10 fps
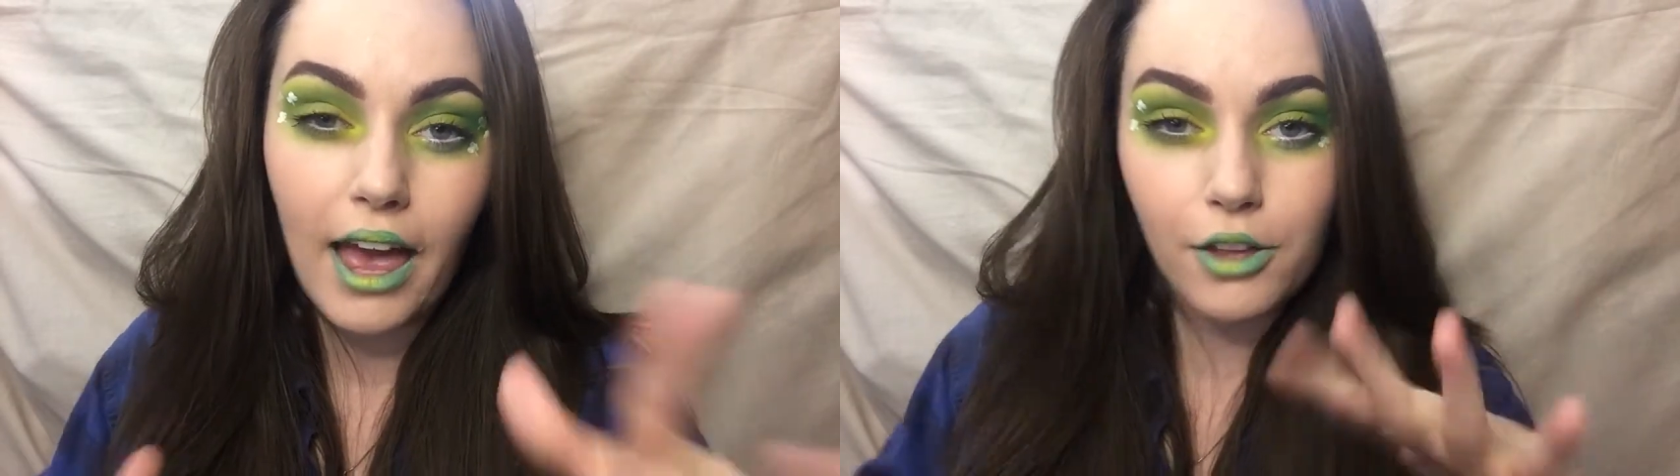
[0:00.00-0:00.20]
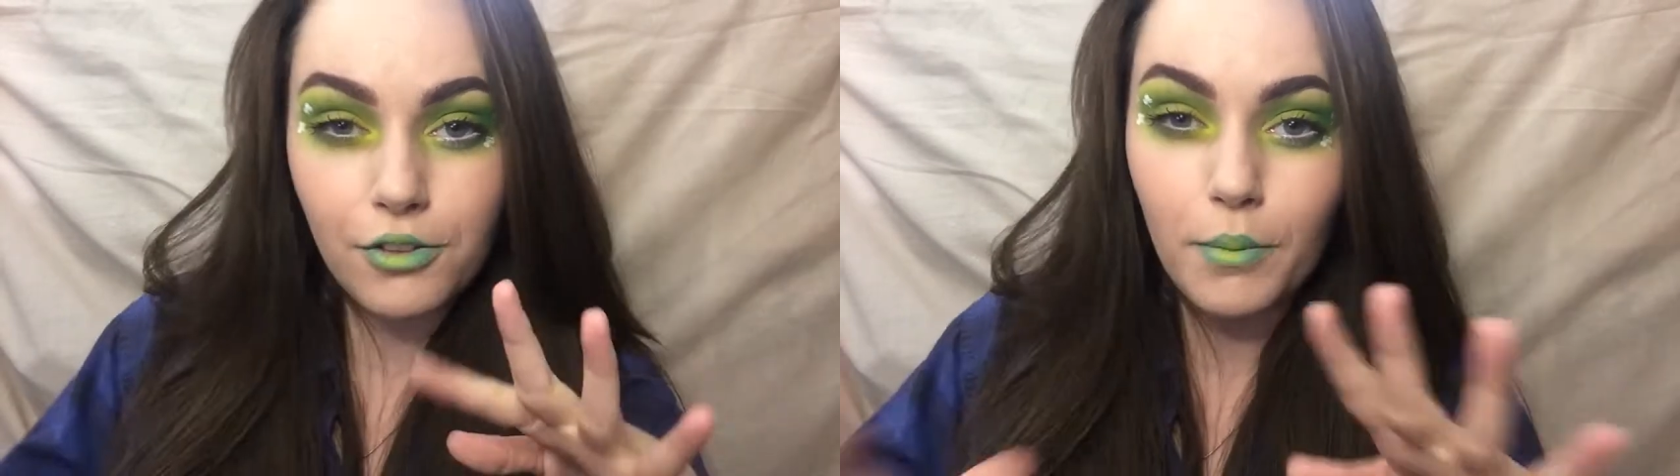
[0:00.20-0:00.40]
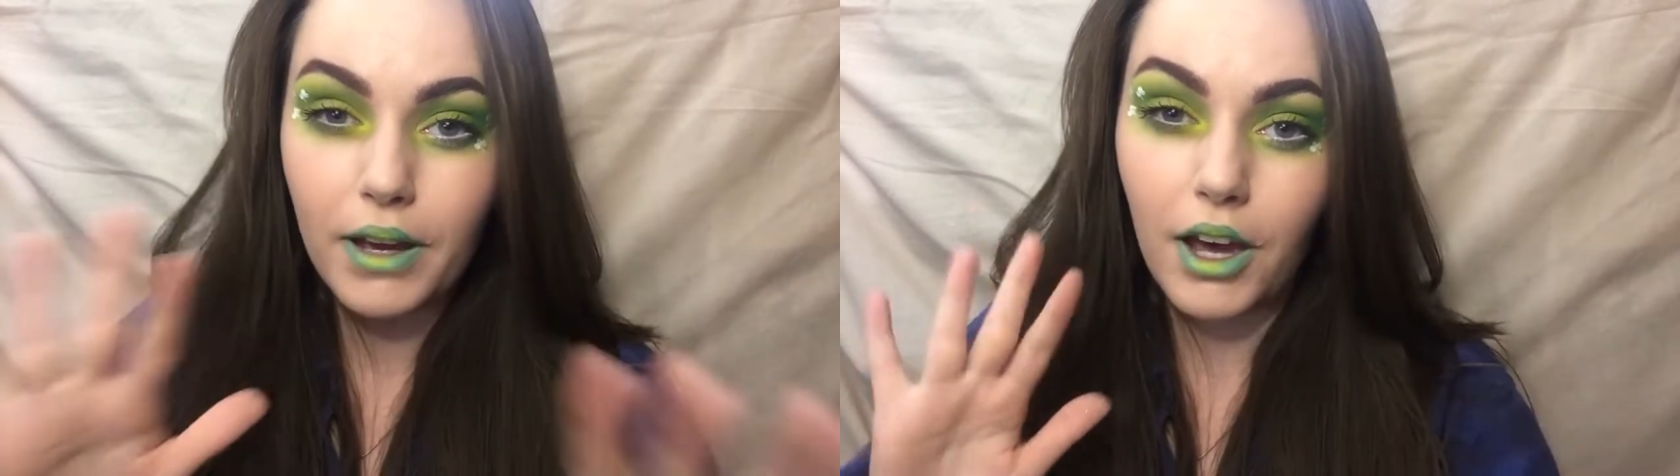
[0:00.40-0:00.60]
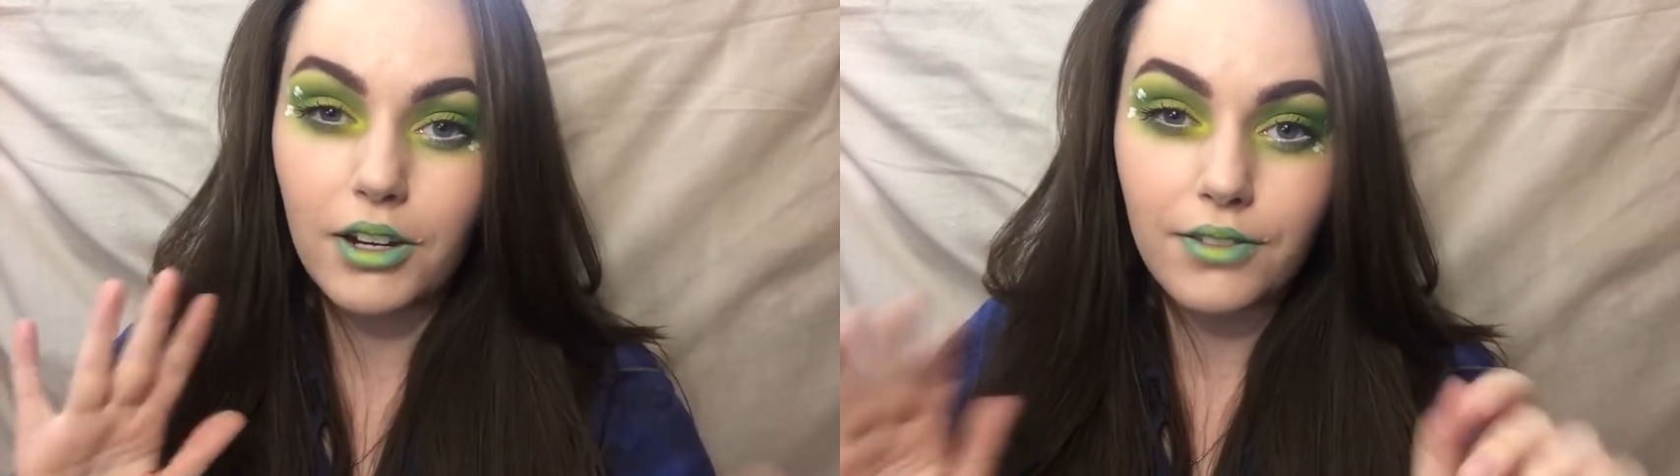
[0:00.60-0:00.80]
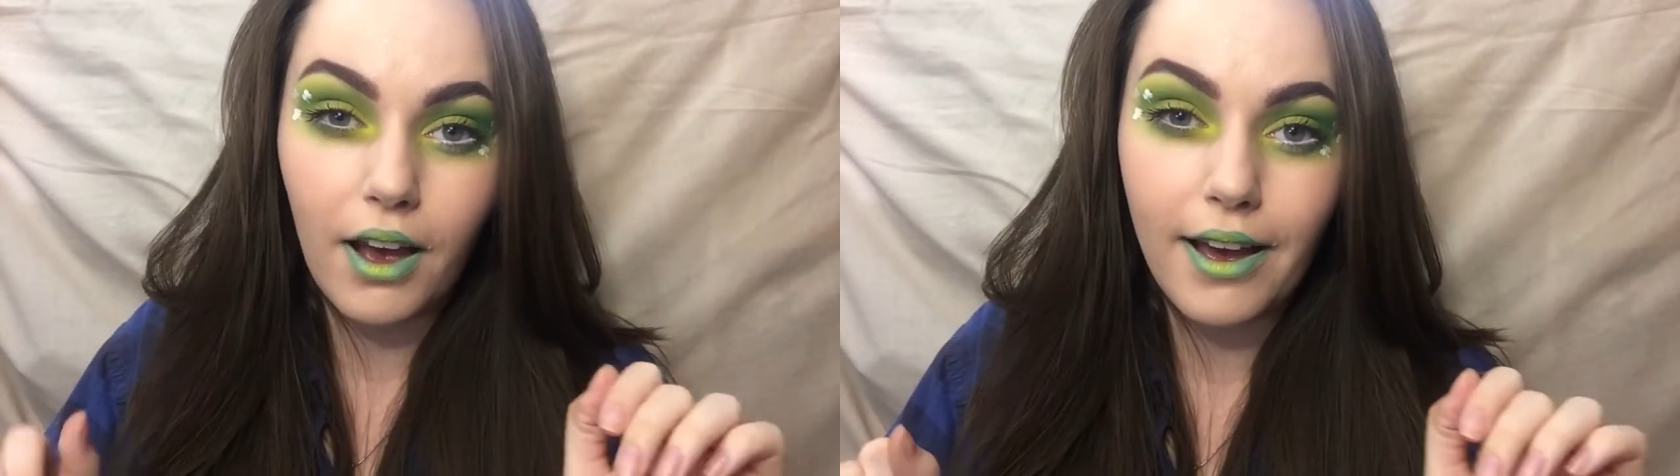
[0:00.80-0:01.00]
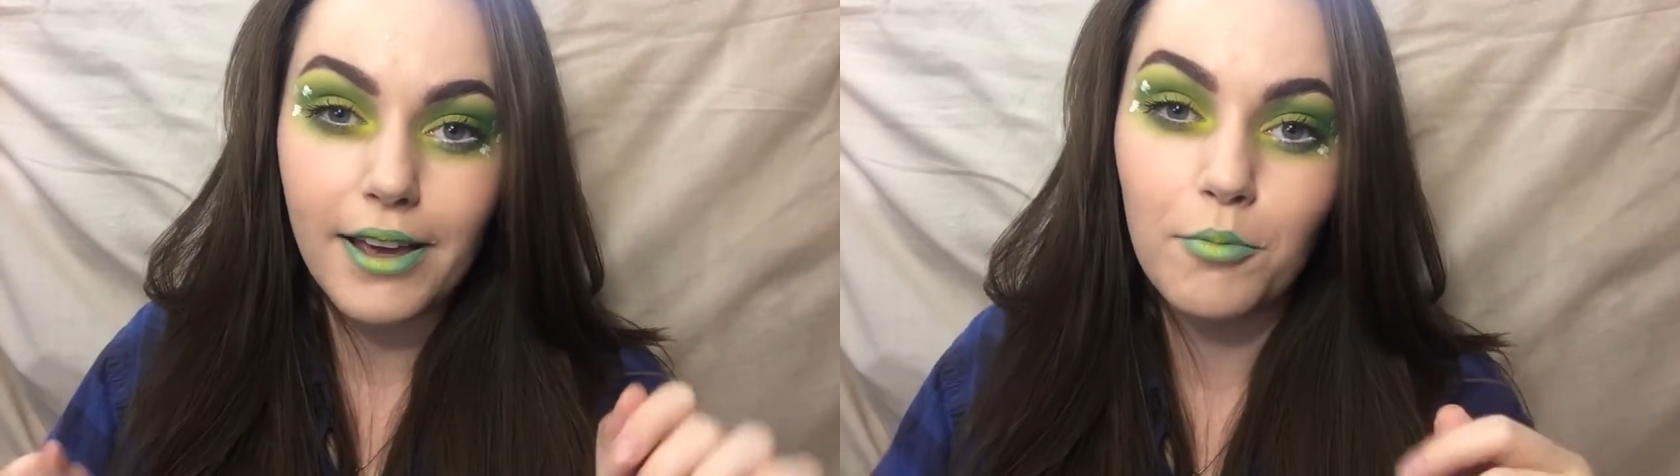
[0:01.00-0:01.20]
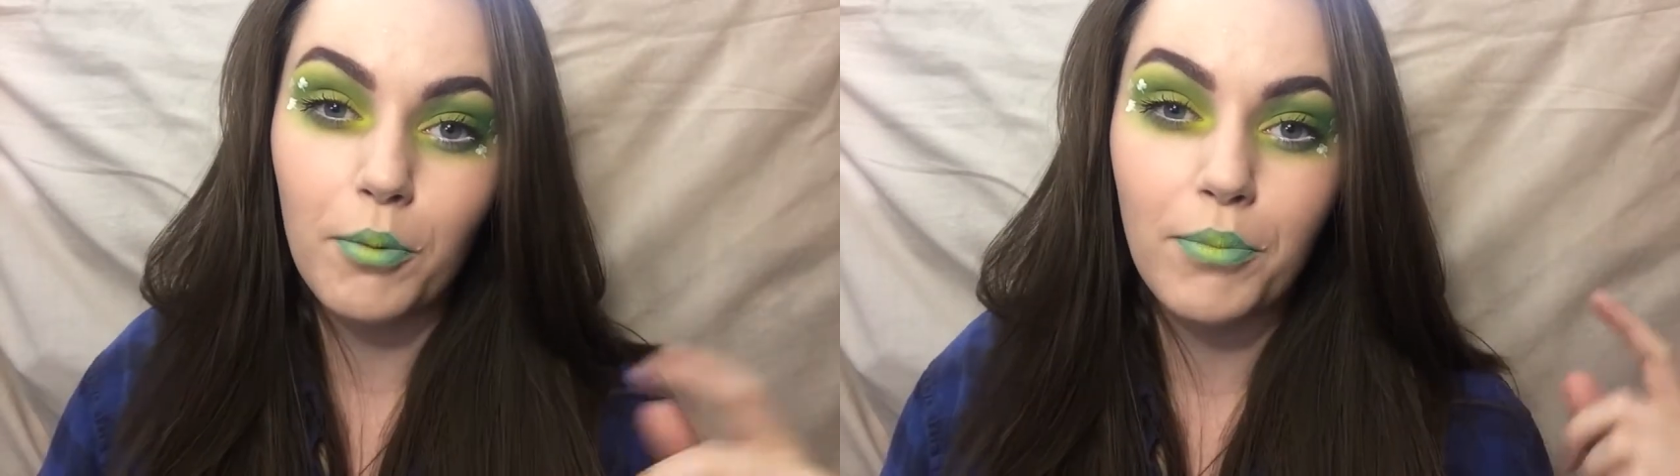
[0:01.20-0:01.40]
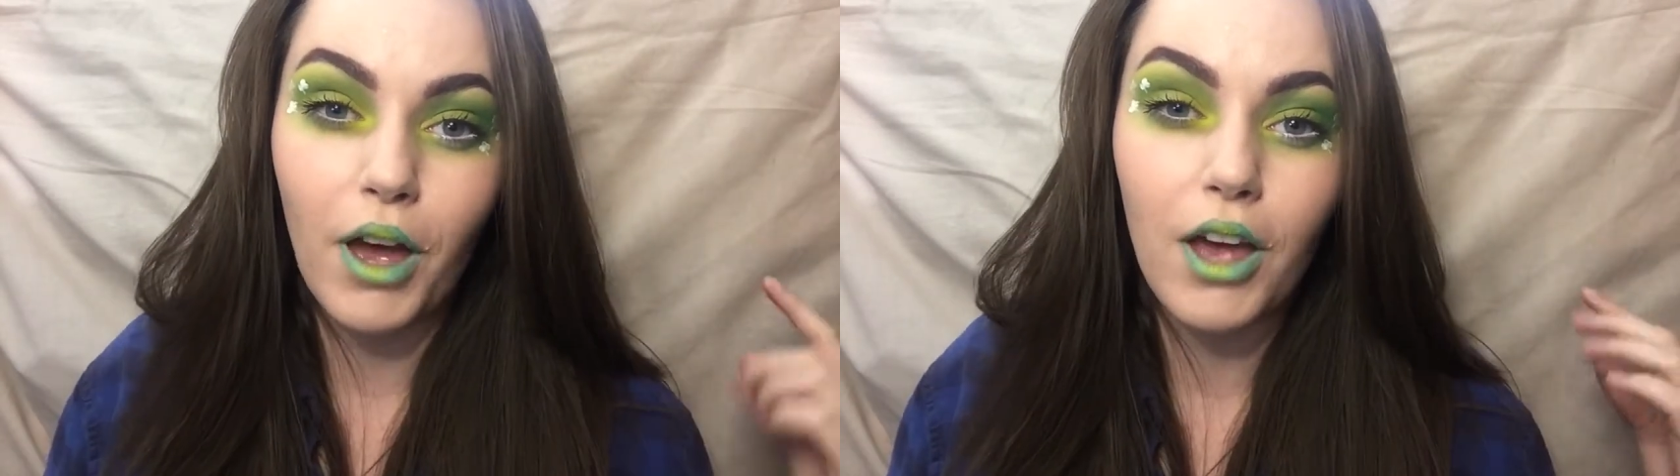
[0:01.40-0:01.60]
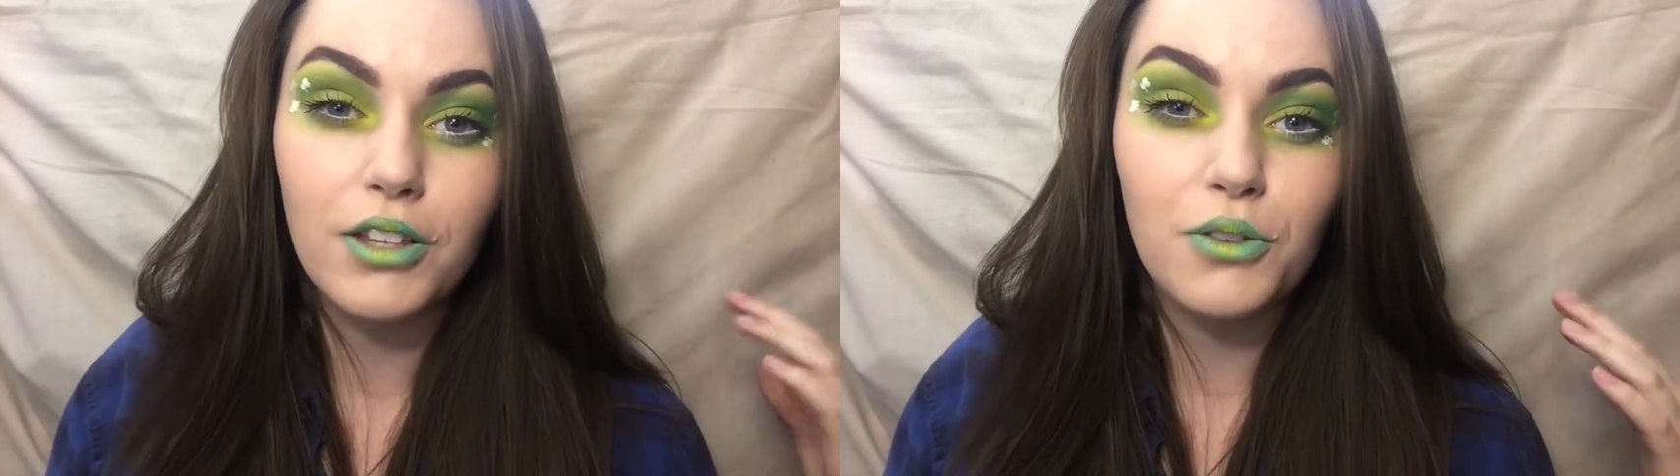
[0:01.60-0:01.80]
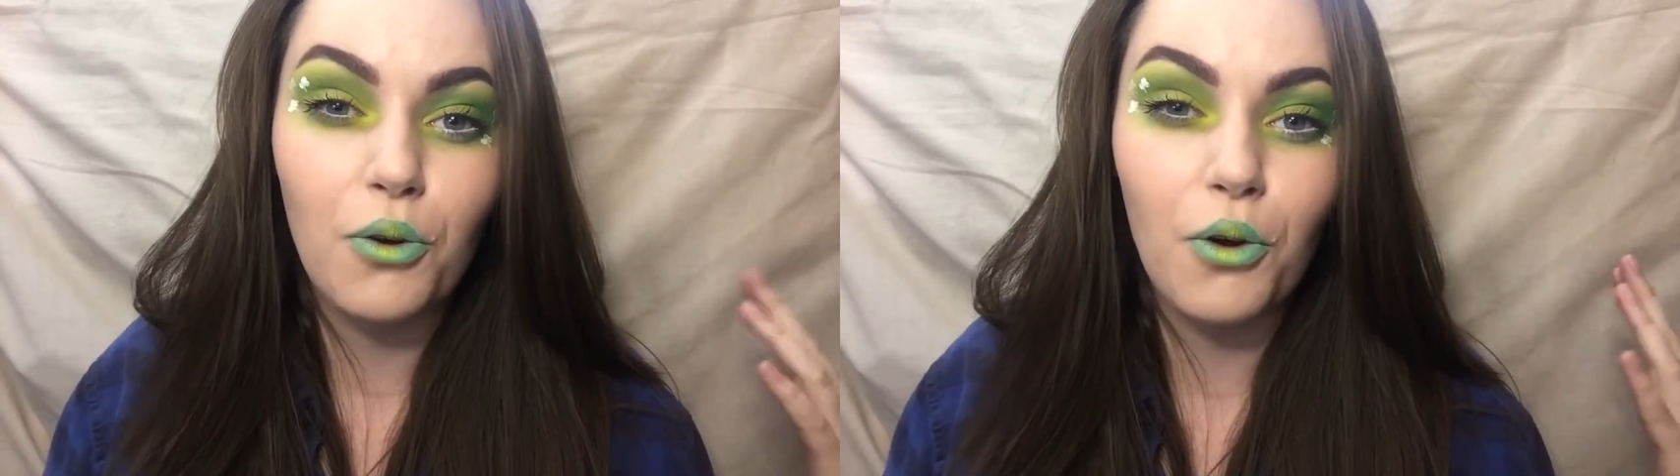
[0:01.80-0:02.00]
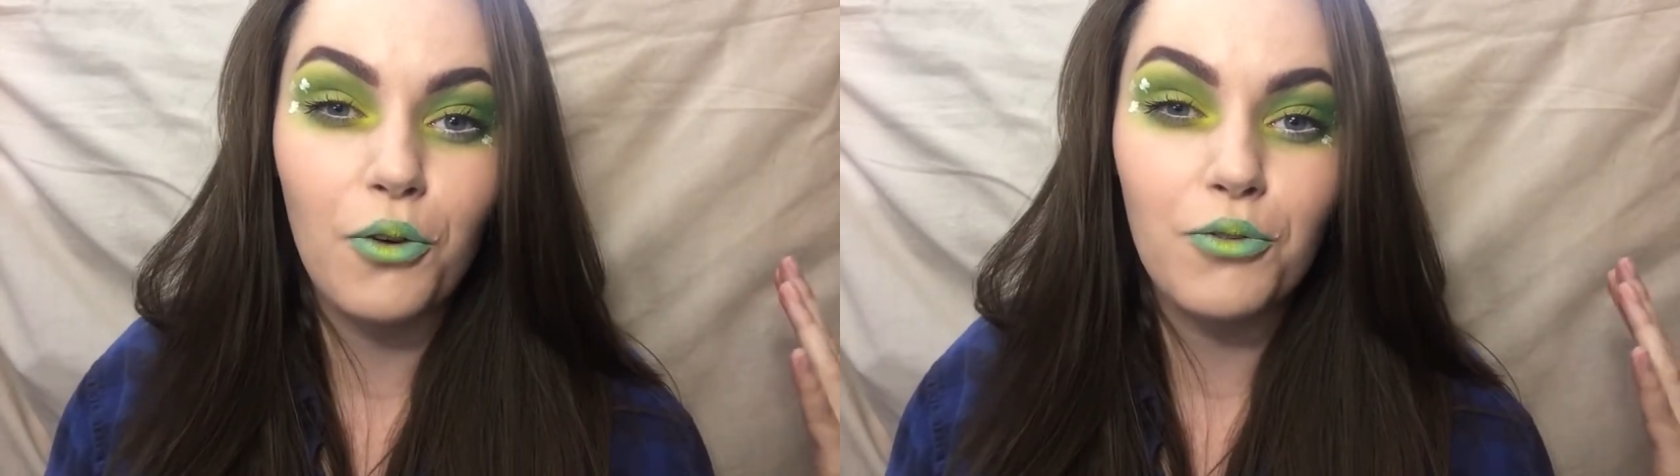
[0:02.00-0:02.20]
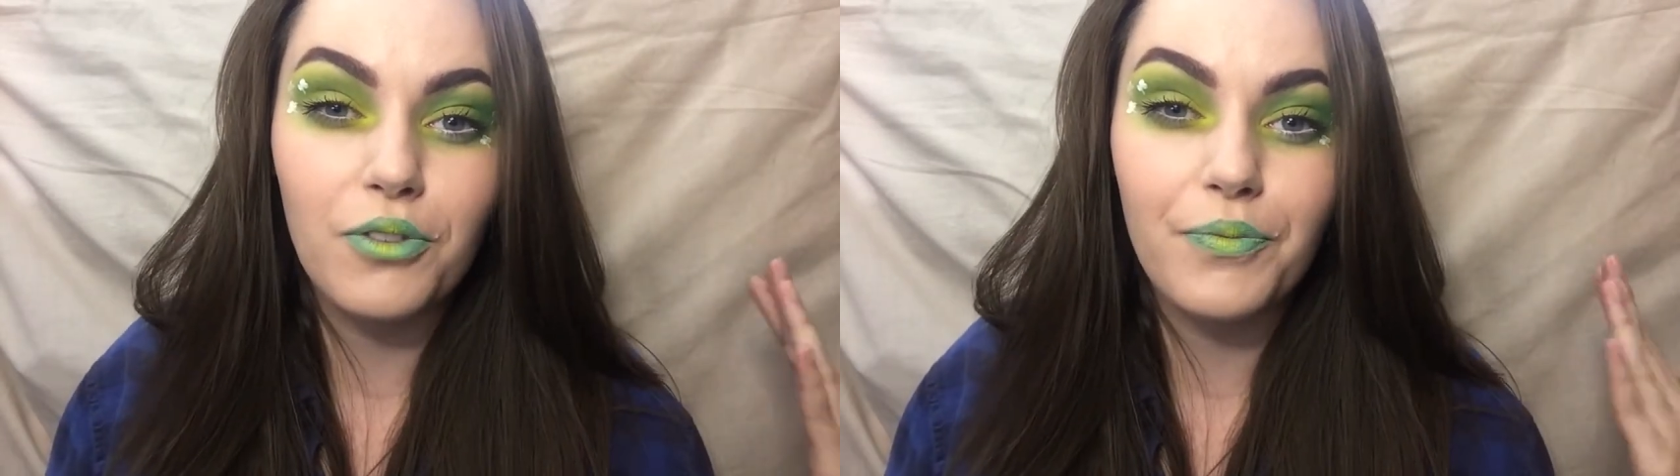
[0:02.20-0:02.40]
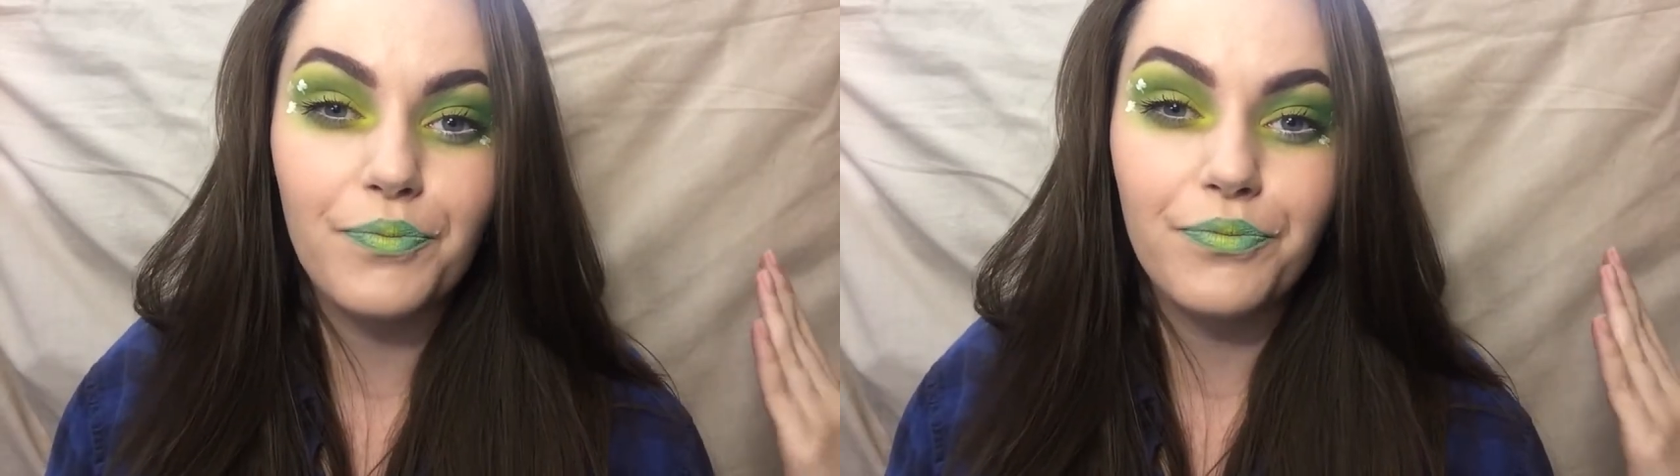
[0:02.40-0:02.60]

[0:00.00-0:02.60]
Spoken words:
Elphaba kind of vibe, but sort of